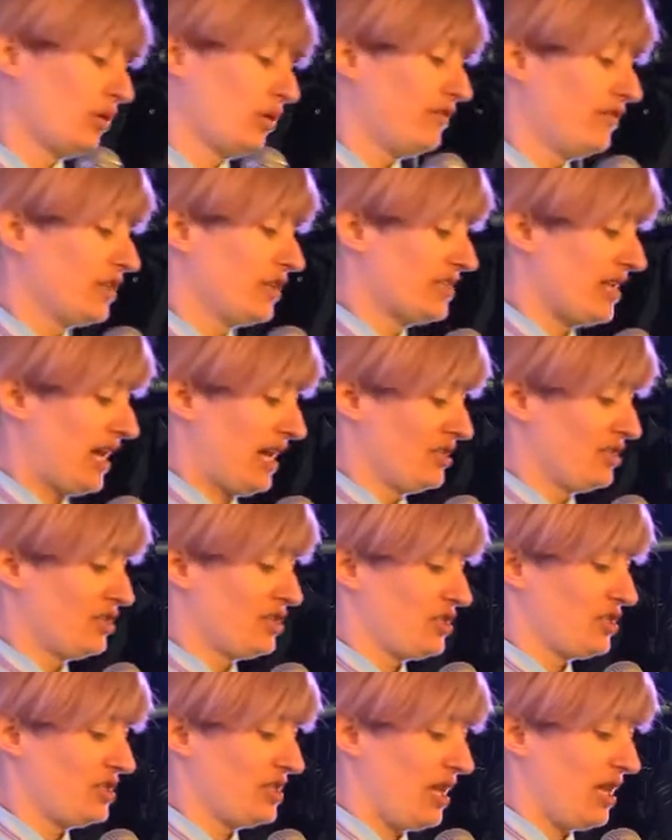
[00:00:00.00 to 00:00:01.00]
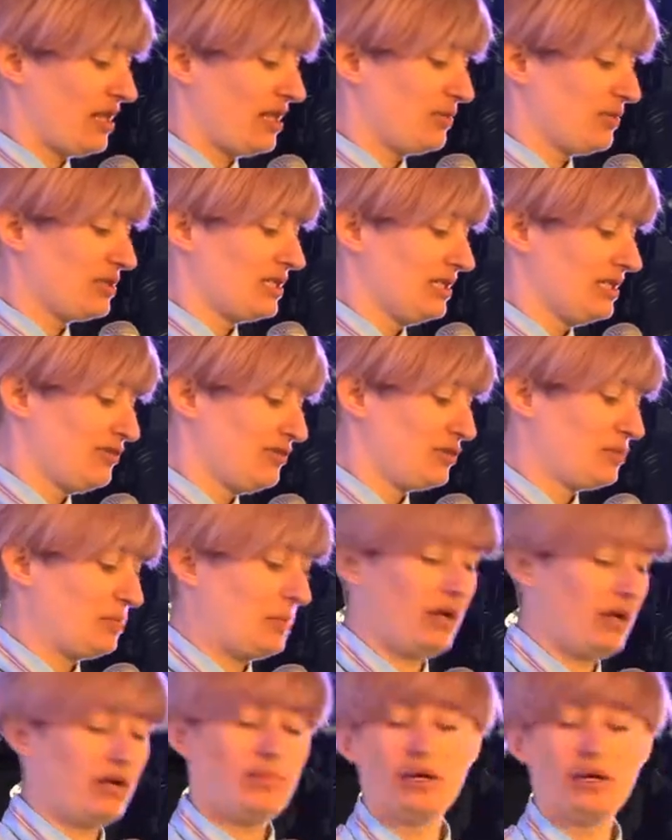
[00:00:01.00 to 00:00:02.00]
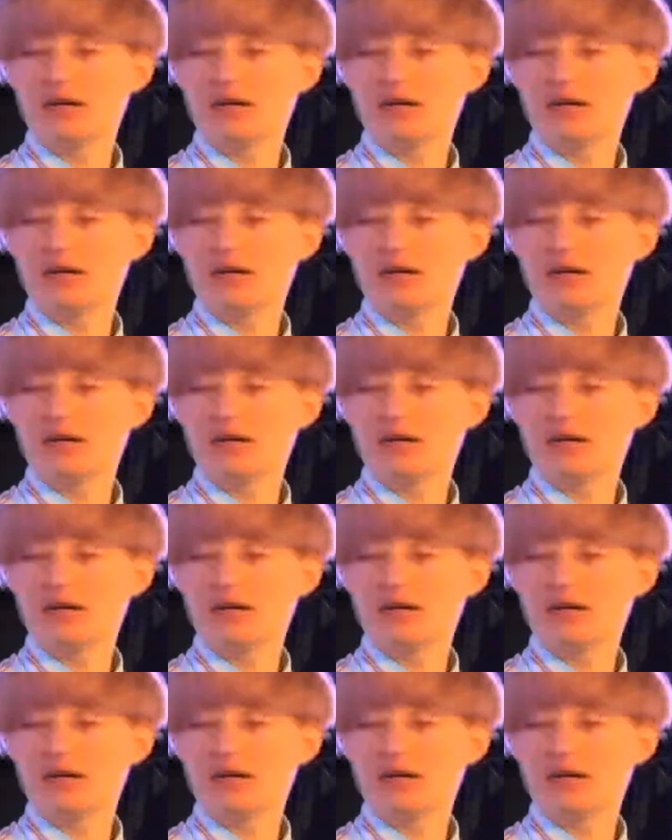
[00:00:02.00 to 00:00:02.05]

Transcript: a tangent there. There wasn't even a part of